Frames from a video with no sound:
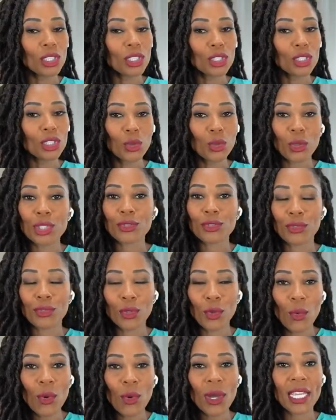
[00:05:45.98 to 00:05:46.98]
what George
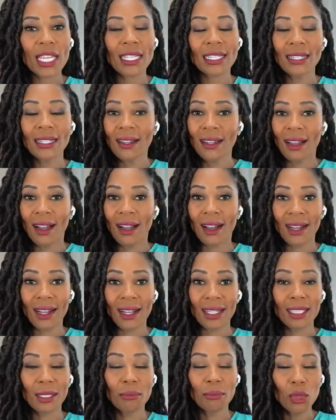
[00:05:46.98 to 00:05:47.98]
Floyd,
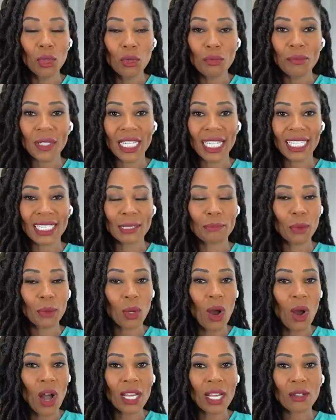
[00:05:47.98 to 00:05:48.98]
the movement has
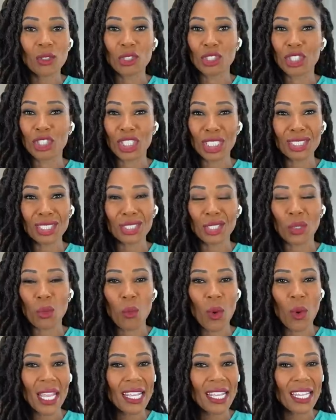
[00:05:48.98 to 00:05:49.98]
brought was just an
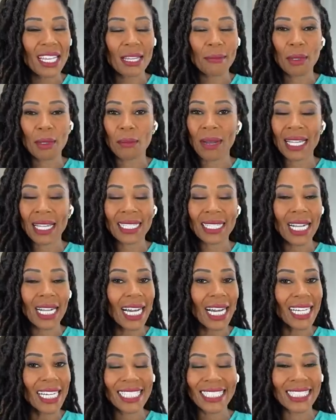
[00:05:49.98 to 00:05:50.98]
awakening. But my
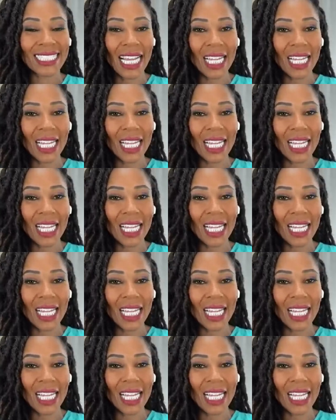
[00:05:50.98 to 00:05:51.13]
God, it